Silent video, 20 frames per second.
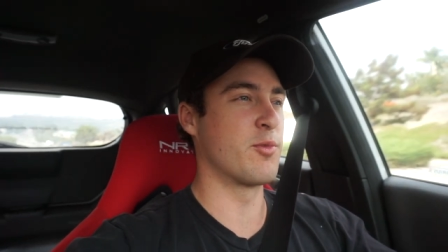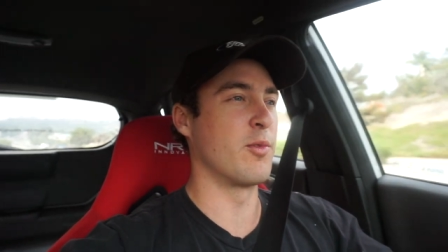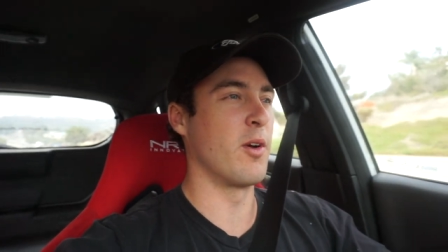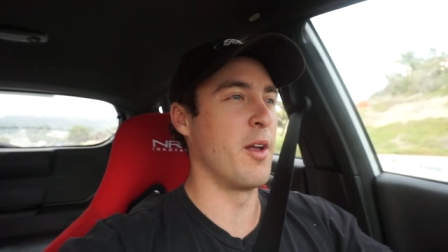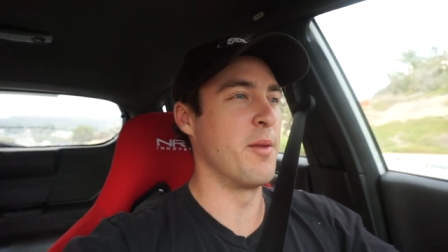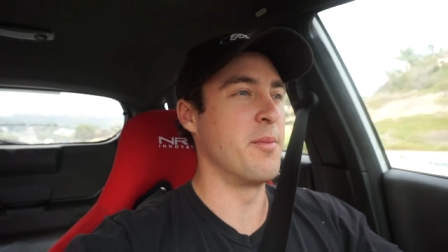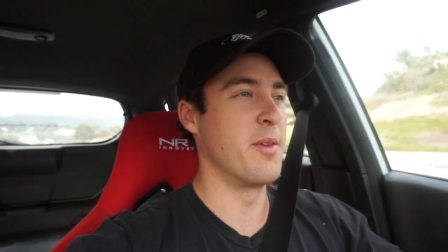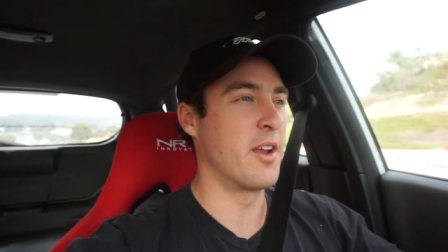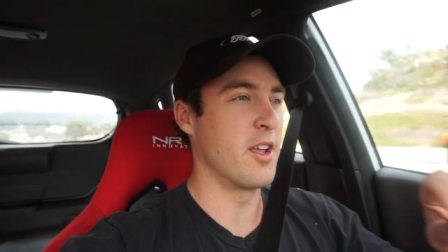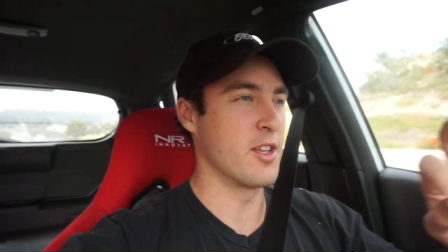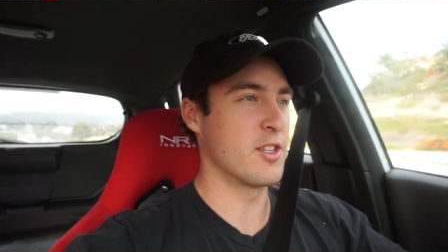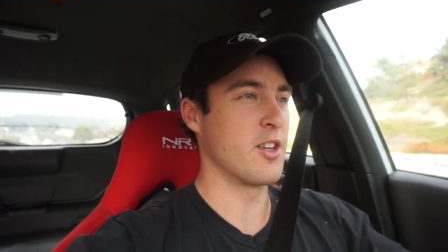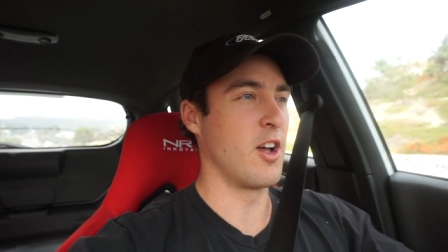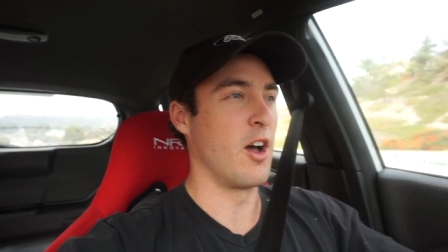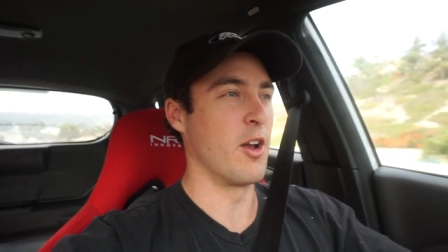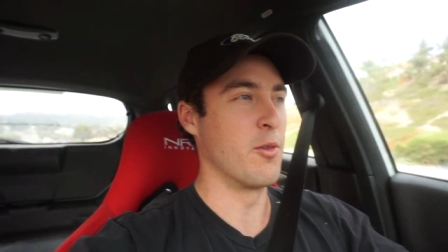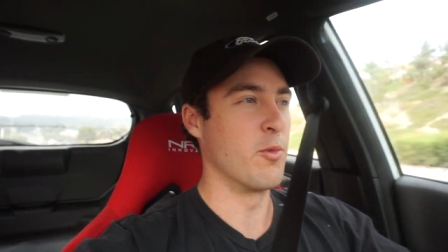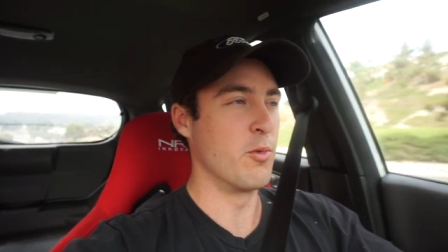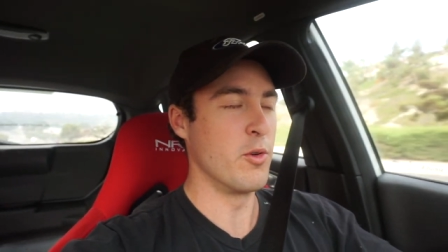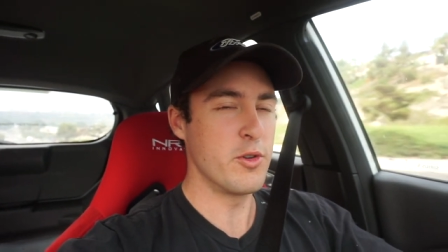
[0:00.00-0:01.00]
run because
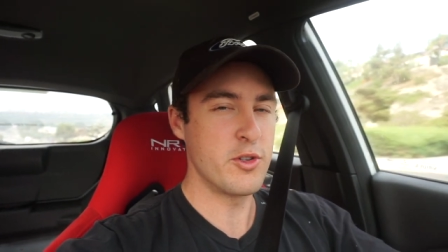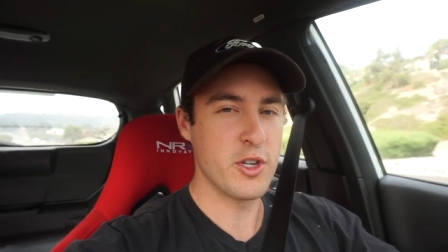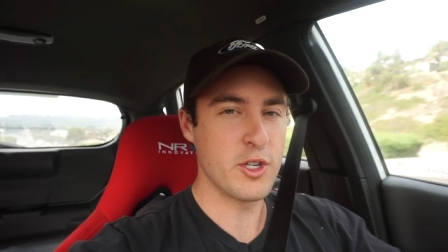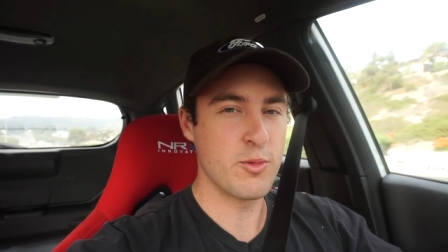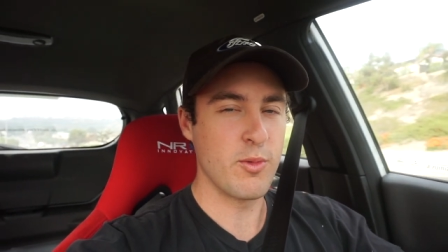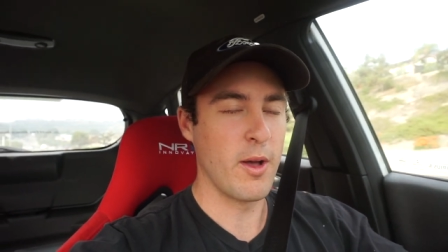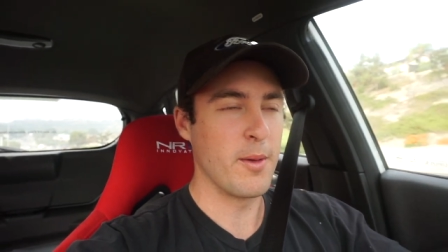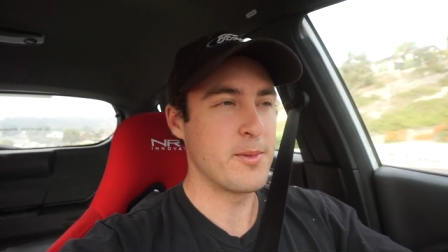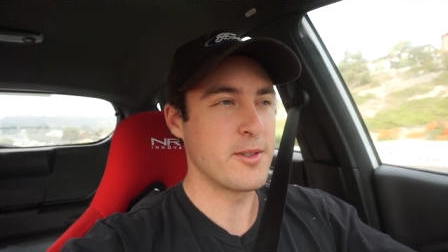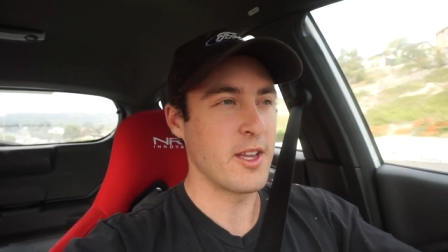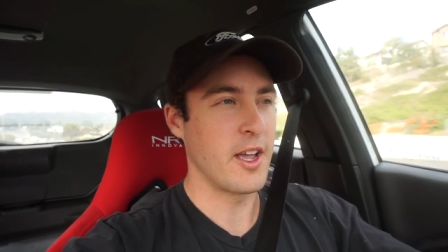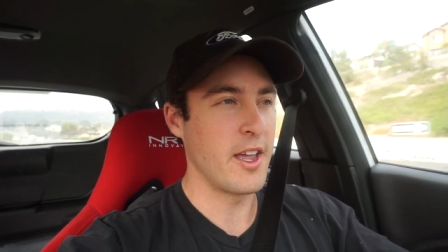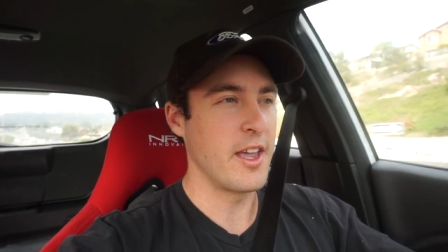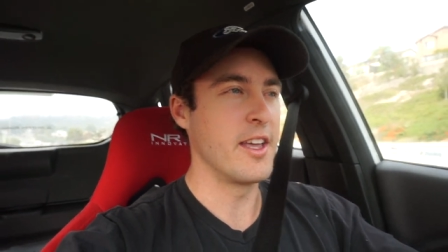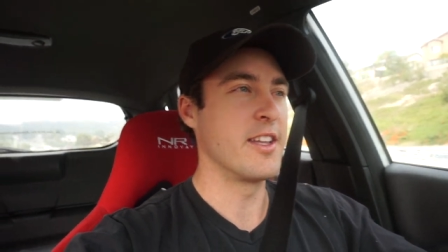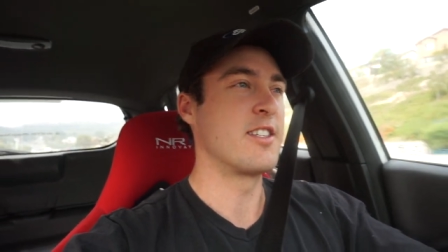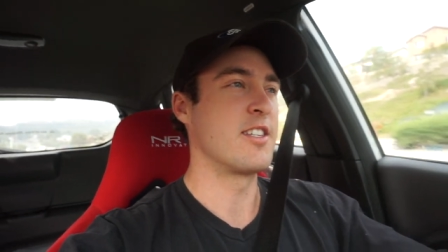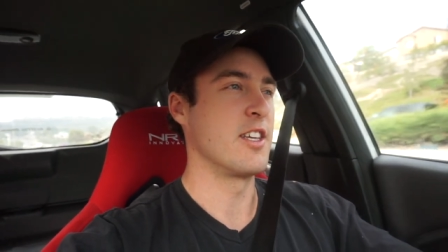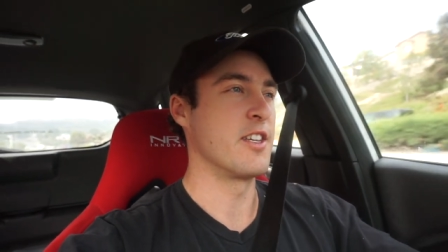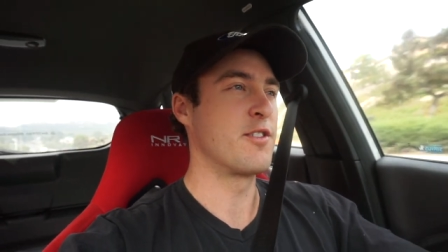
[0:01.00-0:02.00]
on Woosh's website
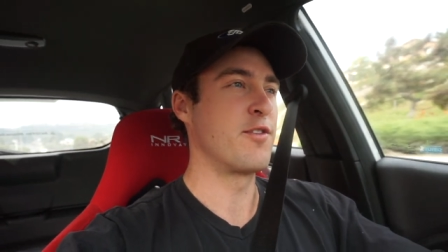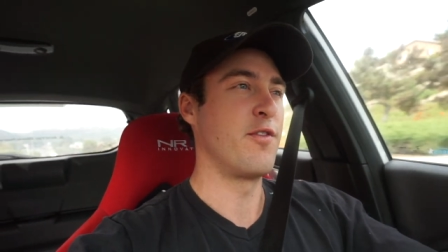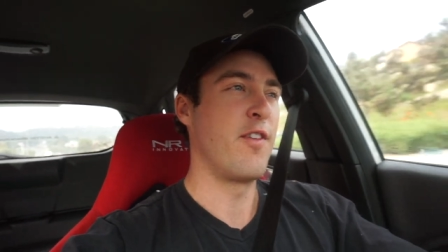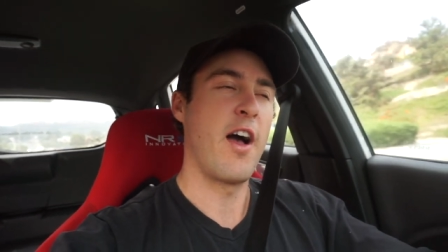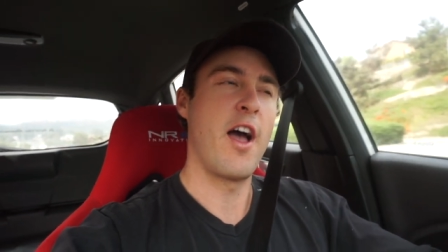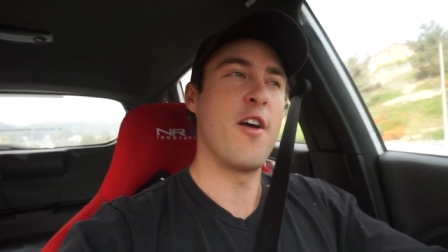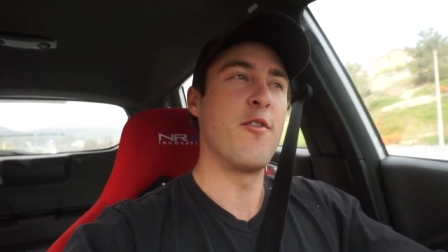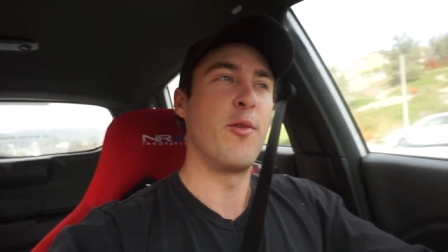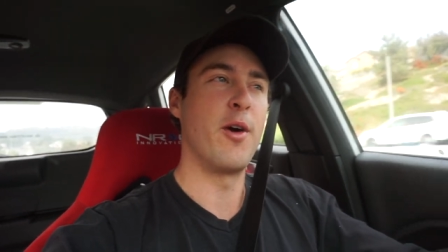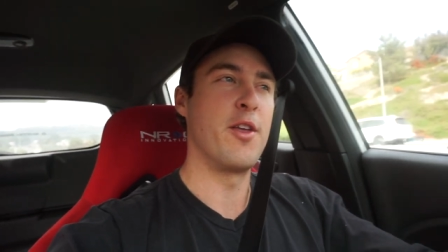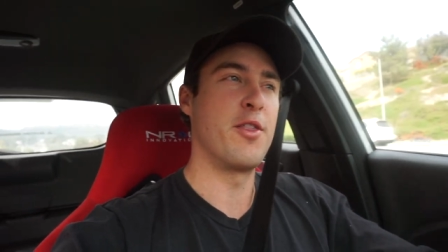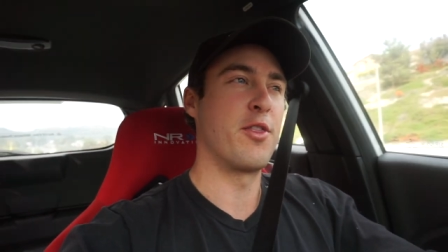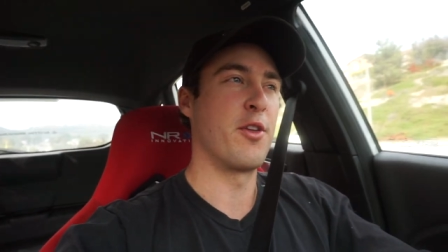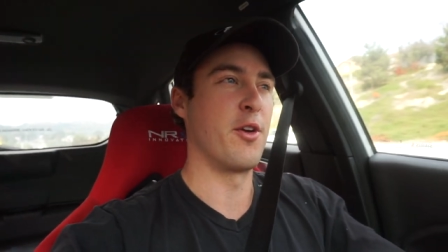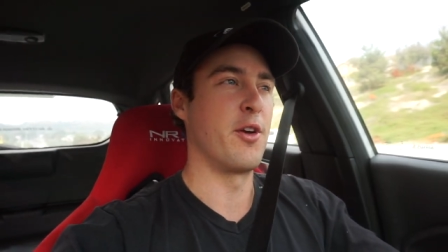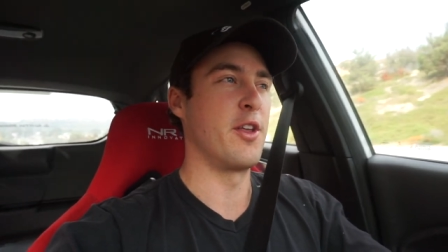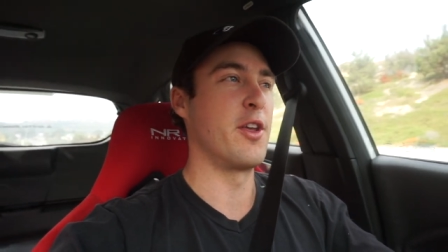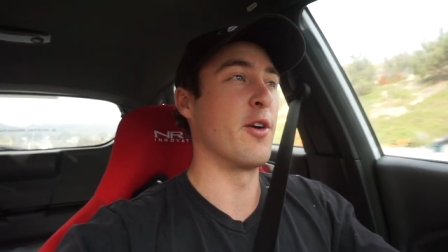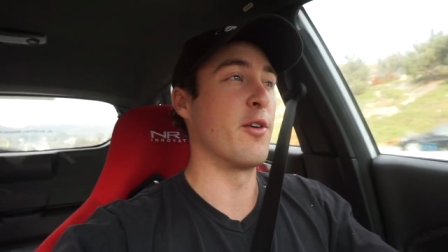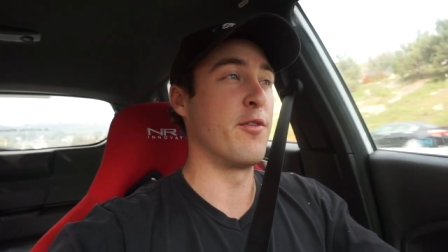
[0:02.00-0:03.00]
it says 5 weight
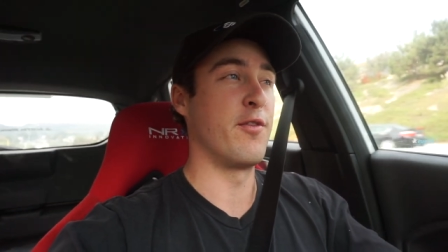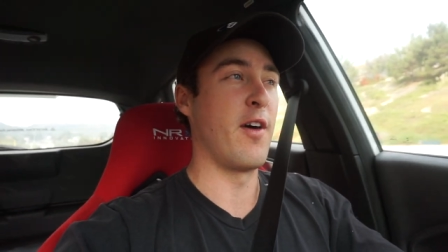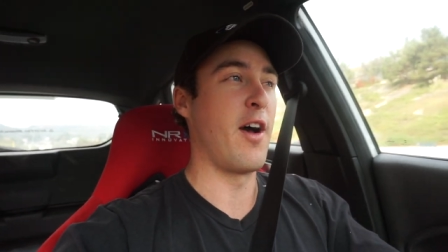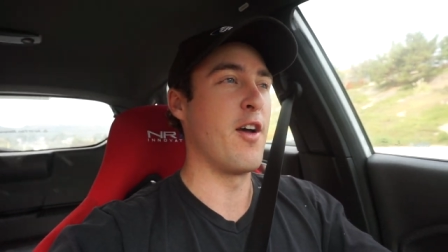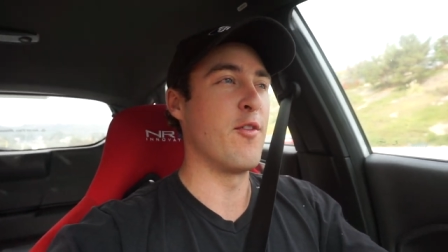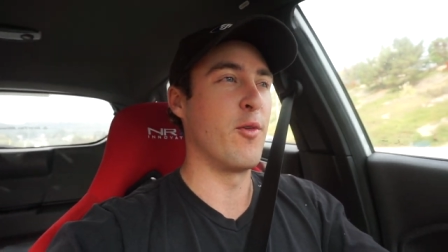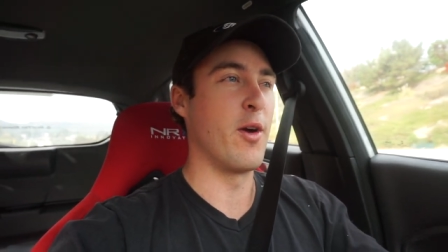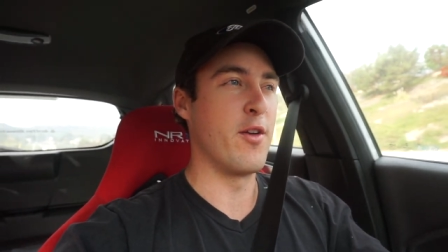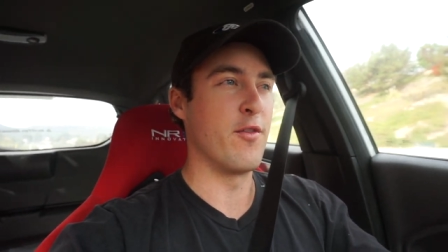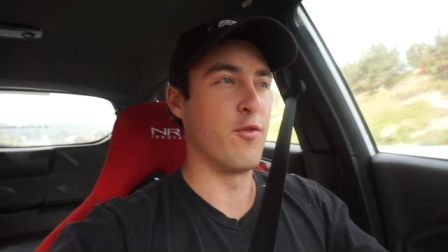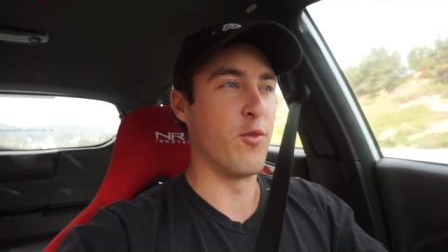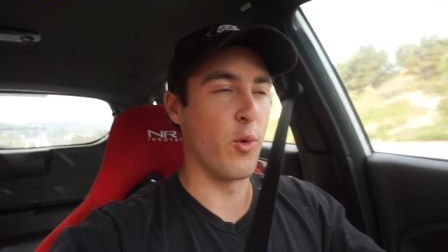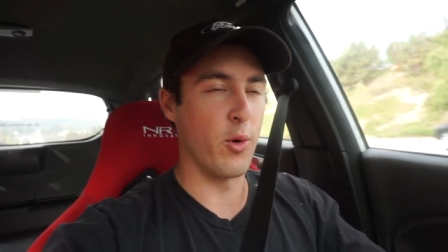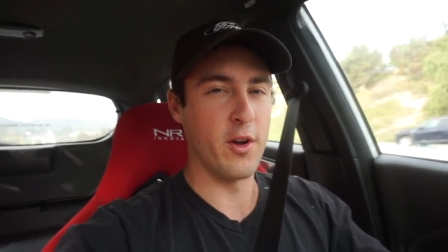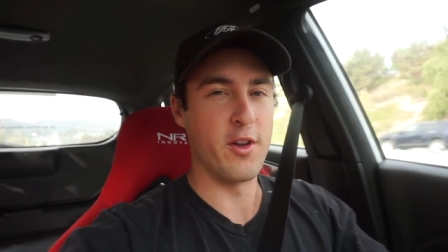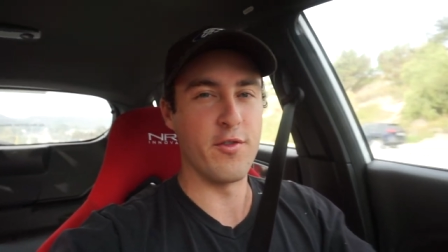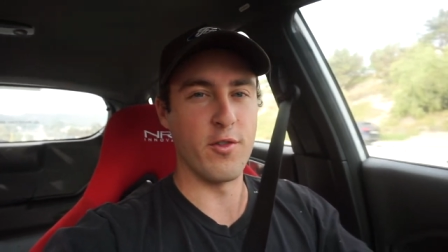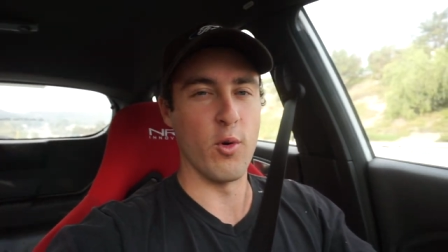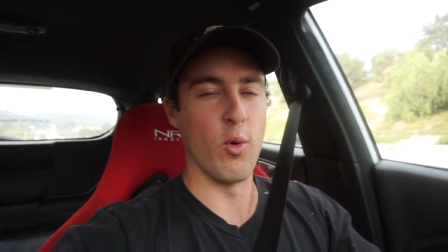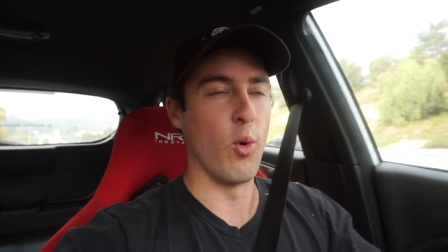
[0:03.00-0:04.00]
30 or 5 weight
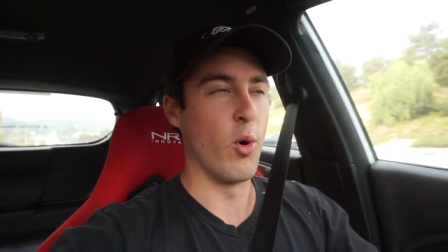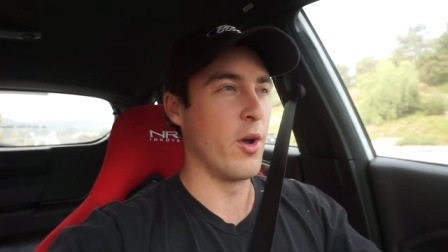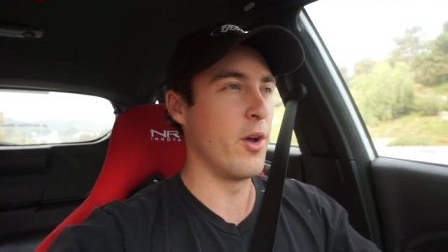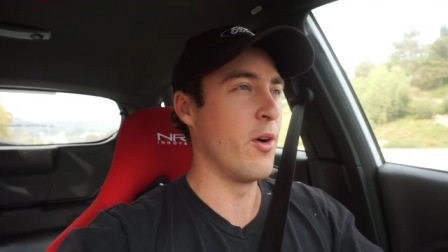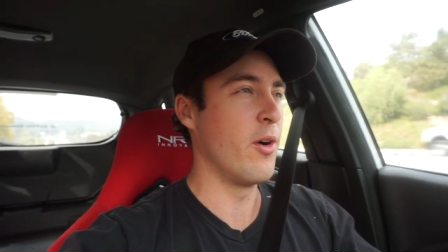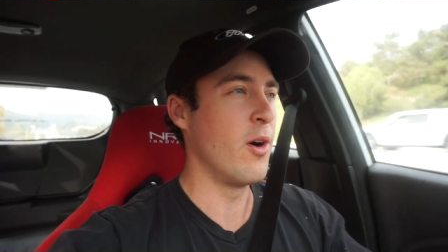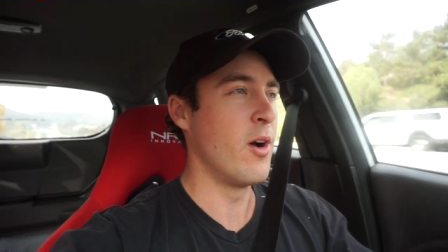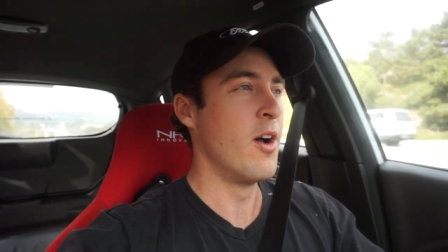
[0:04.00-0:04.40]
40 for oil.